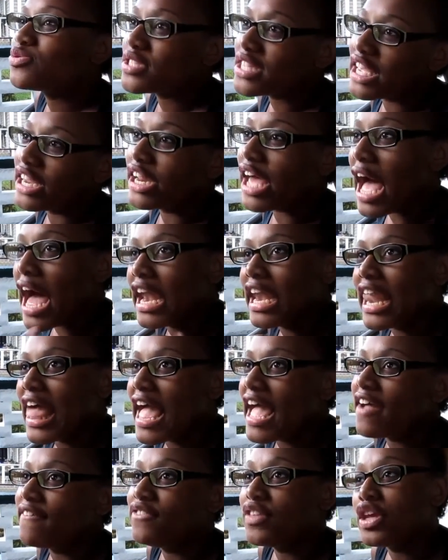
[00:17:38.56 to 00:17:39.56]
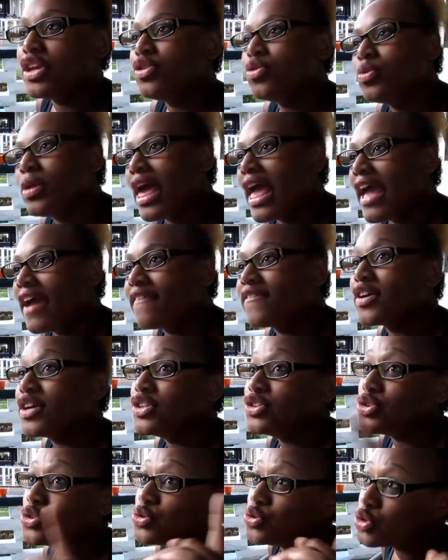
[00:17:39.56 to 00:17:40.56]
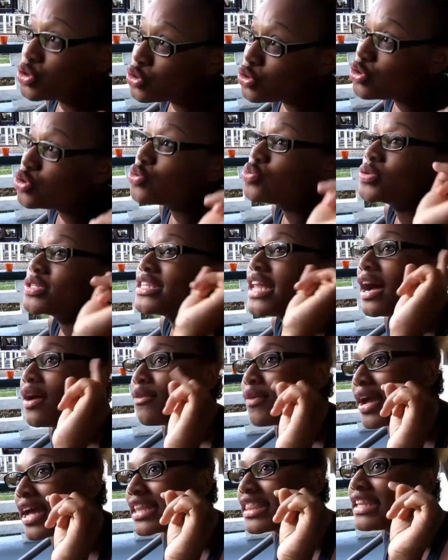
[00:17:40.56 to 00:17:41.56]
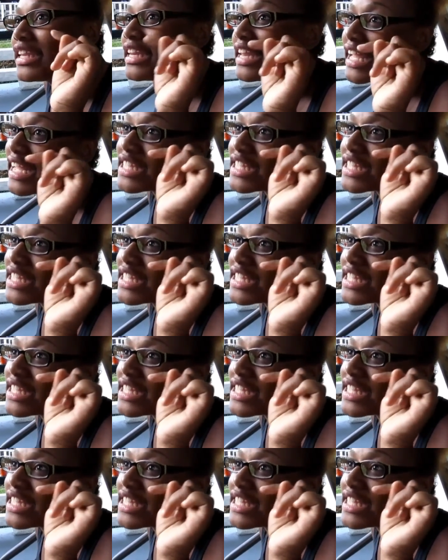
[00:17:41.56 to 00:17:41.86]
said it, I laughed, then you laughed because you knew you was directing that